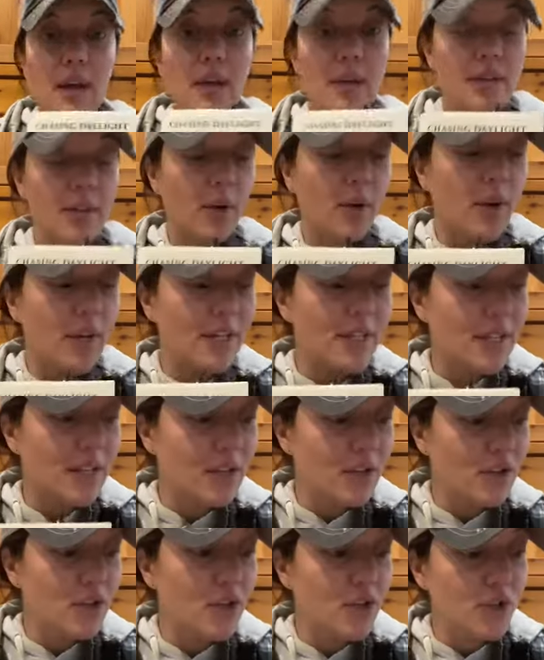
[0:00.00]
So
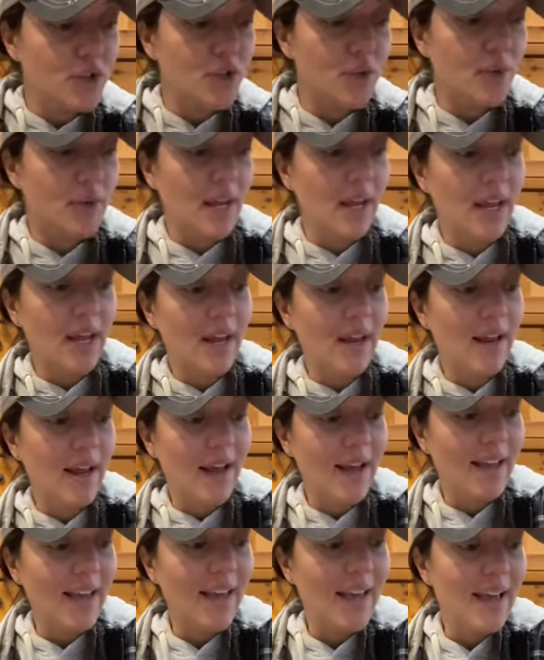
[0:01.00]
continue to tune in.
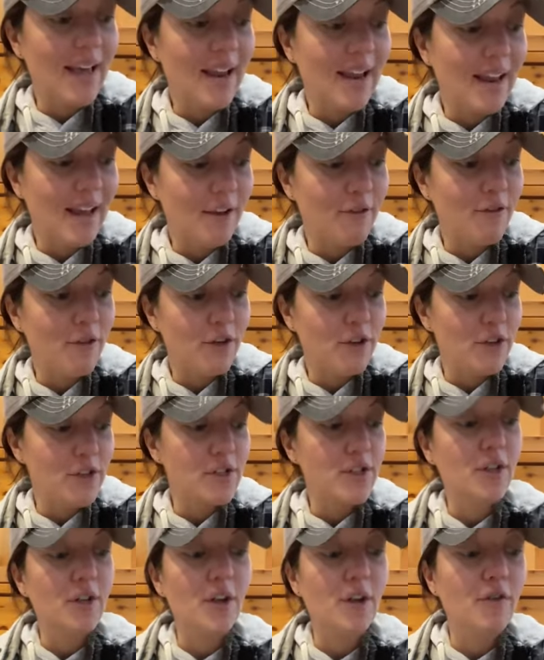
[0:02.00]
Again, if you're
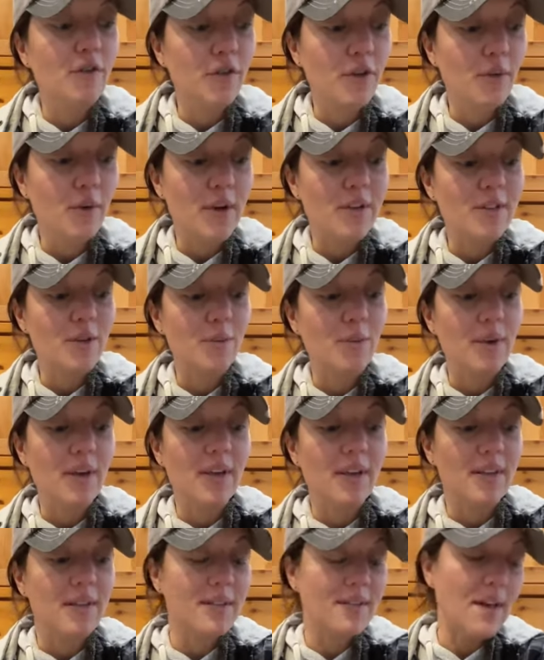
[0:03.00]
just looking for
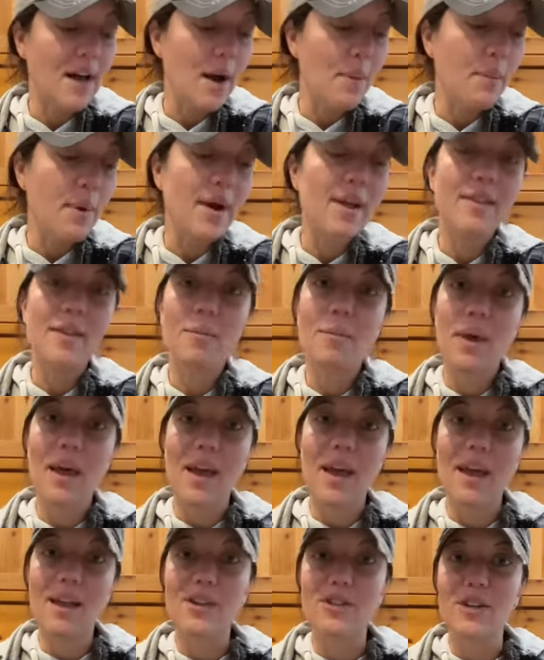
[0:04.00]
recipes, hop on the
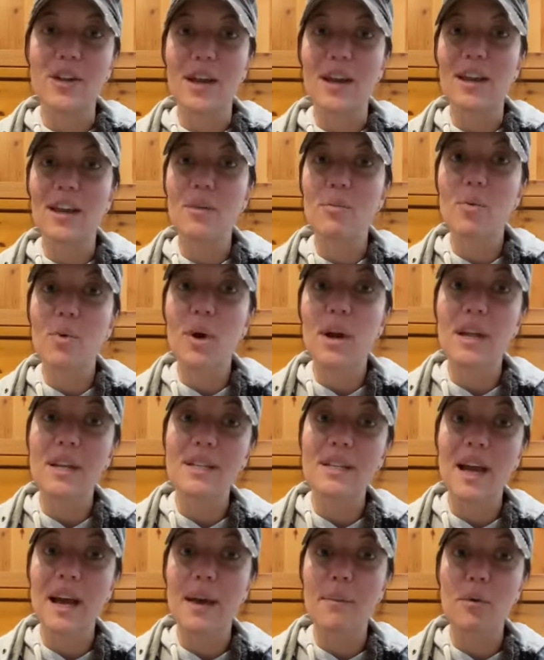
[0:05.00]
page at any point in
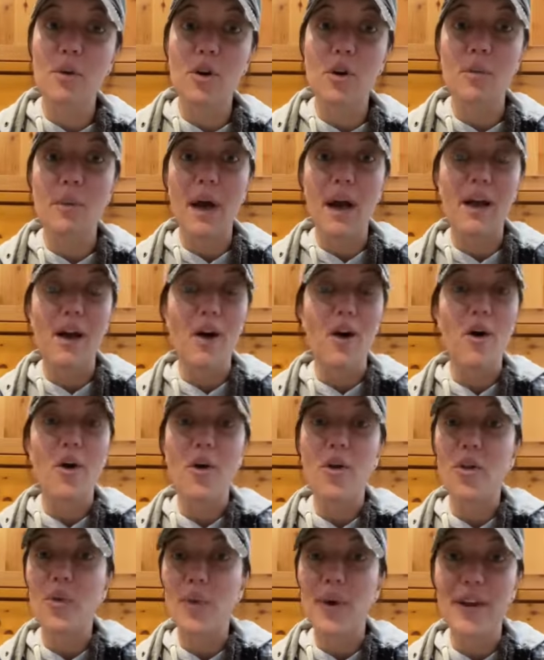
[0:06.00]
time or go back
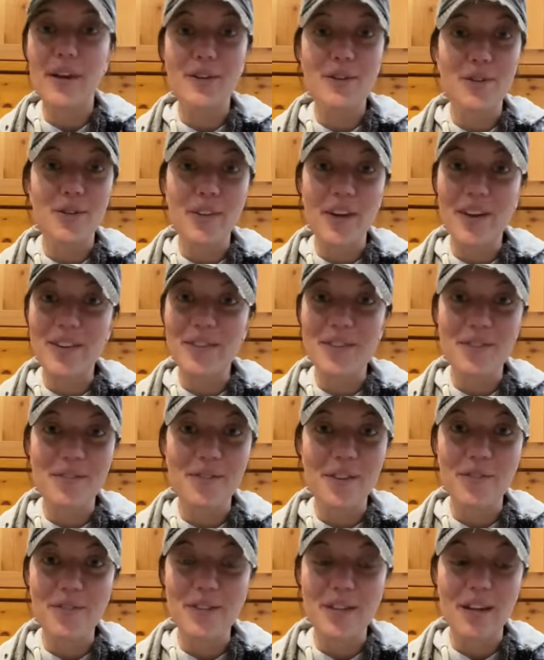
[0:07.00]
all the way to
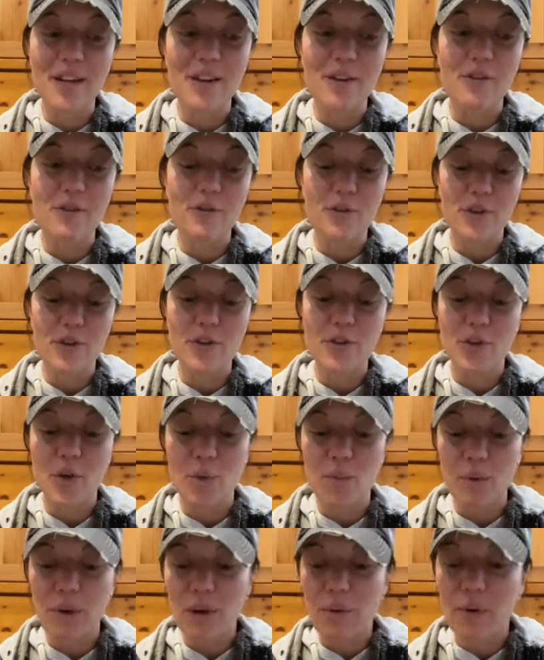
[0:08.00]
2015 for
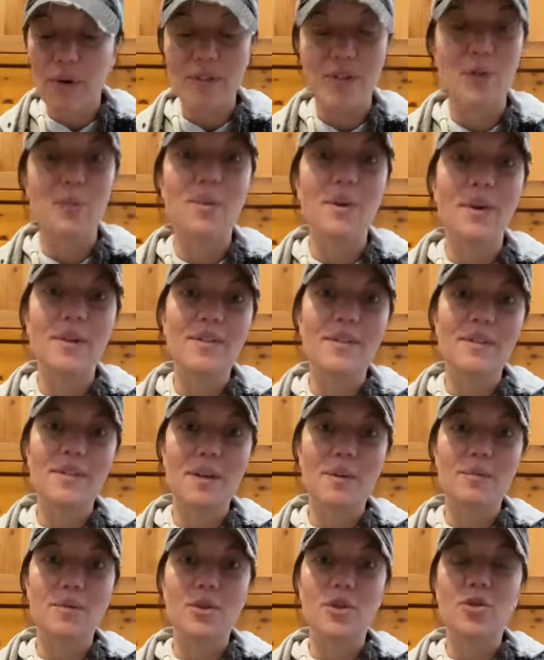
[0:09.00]
so many recipes and
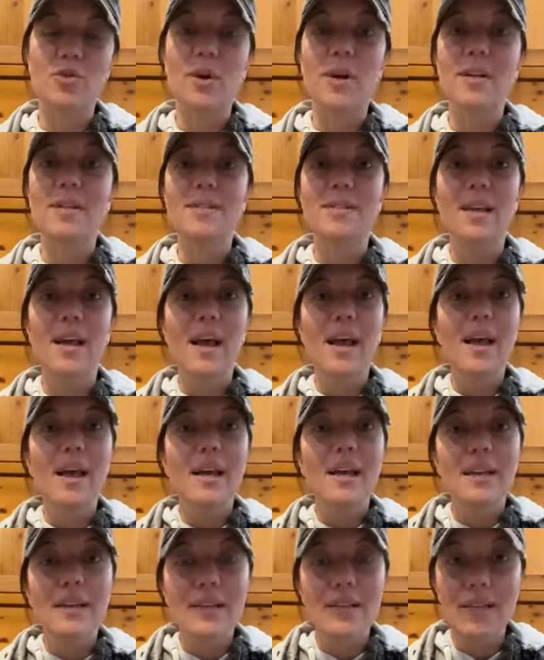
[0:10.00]
tips and tricks.
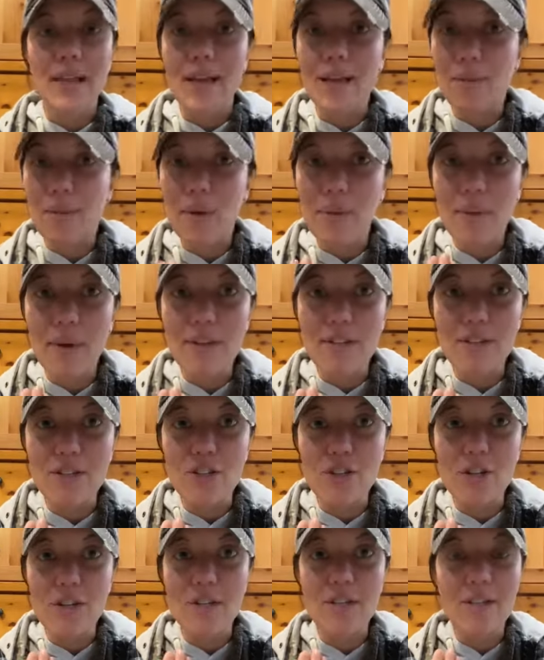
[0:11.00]
Send me
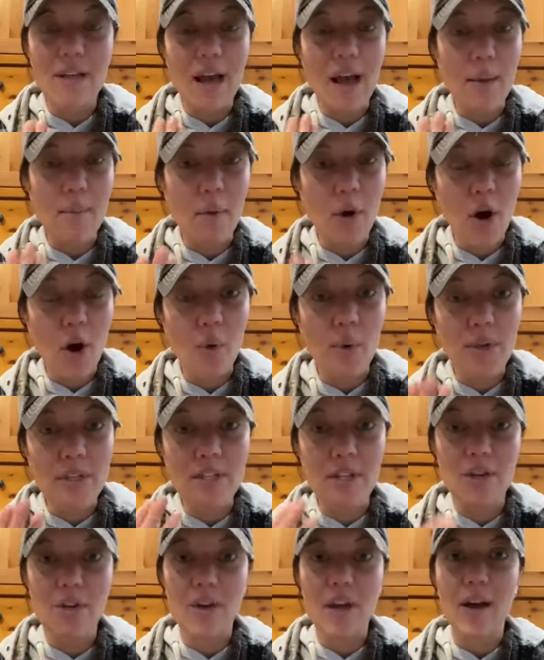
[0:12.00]
messages. I'm always
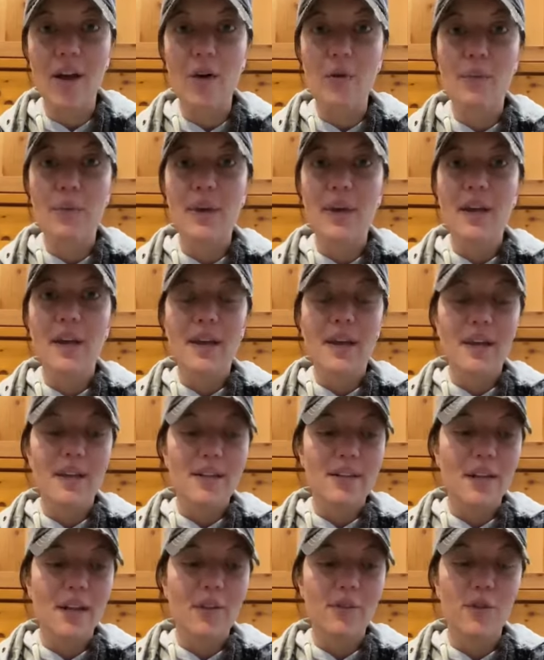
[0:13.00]
here to help,
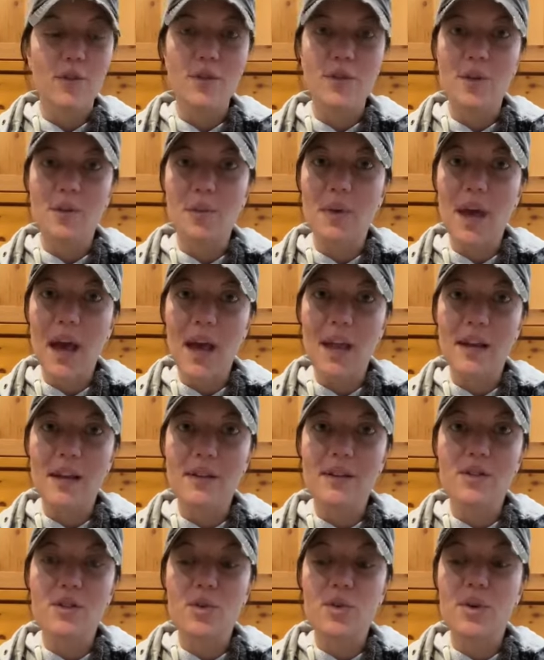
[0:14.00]
to give you some
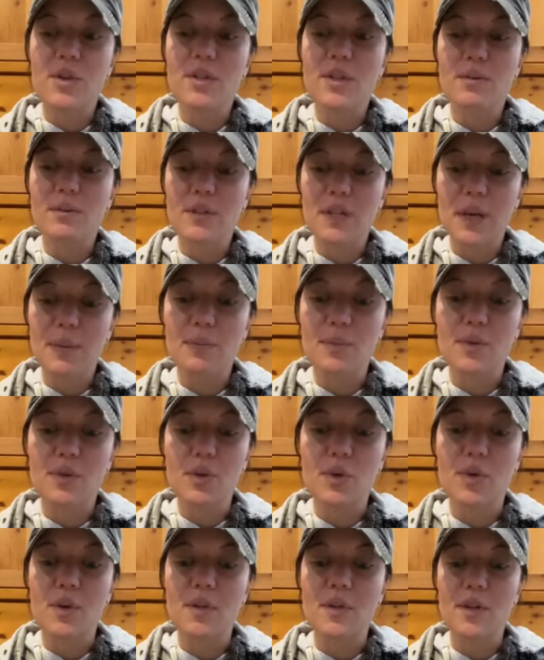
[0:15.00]
guidance or some tips
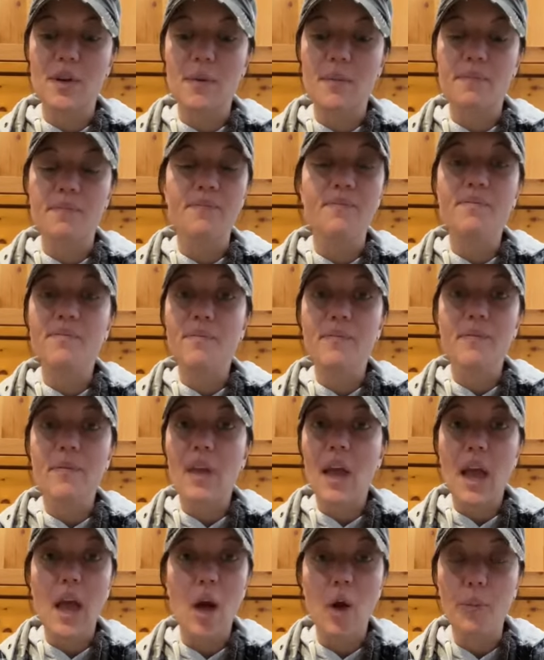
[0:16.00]
or some
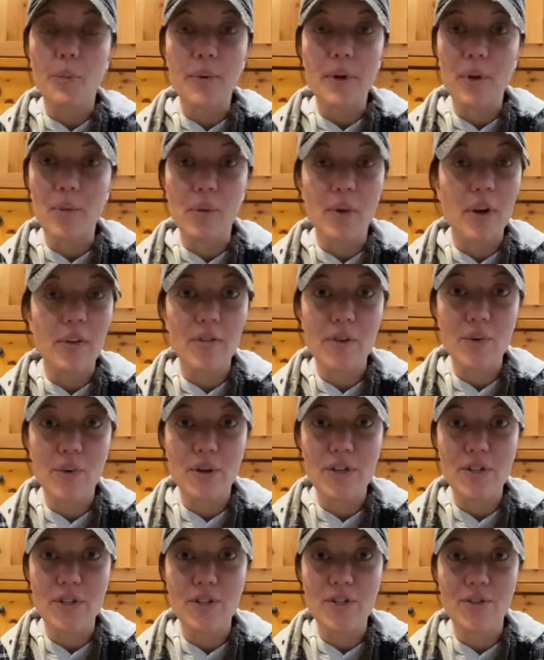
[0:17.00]
help in whatever
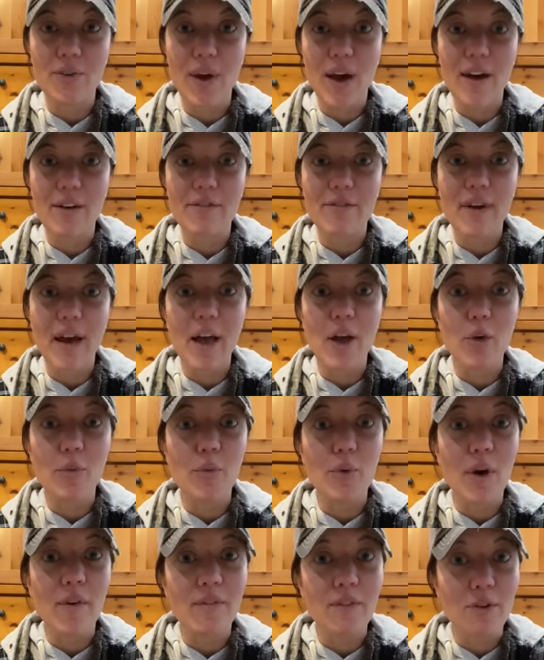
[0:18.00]
questions you have. I
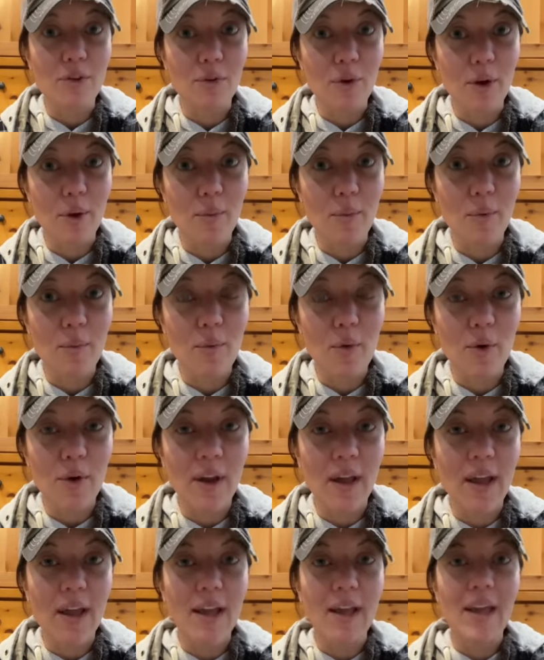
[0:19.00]
hope you have an incredible
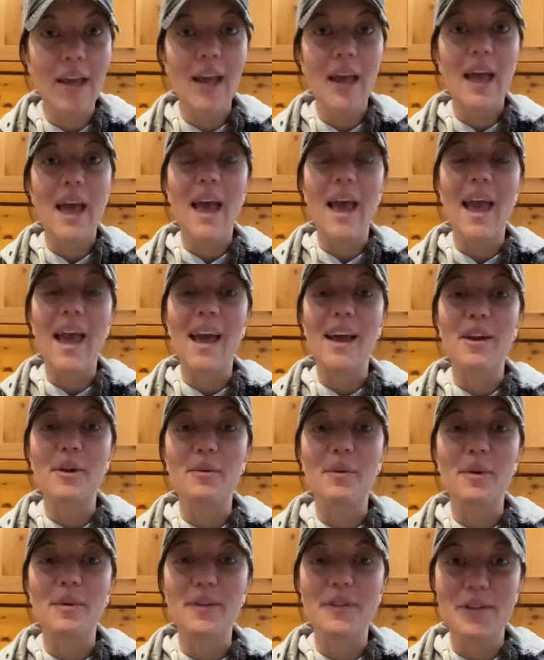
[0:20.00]
morning. And
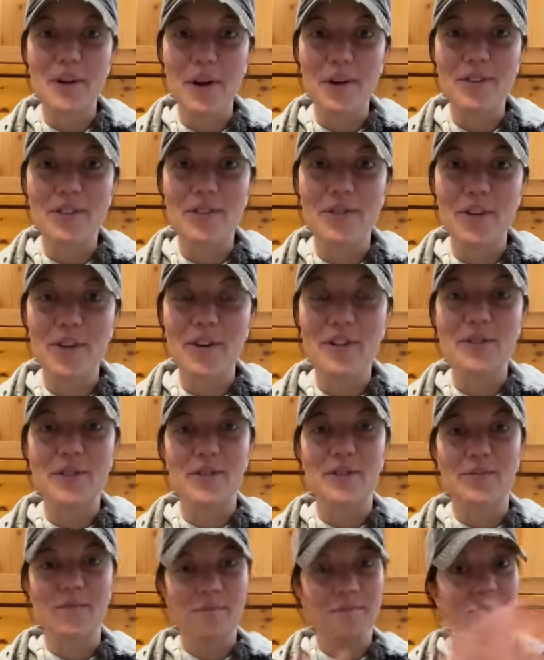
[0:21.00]
we will talk to you very
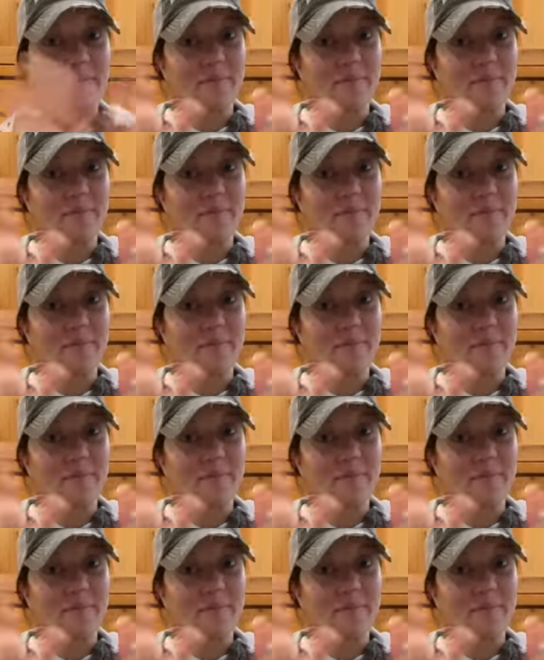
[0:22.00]
soon.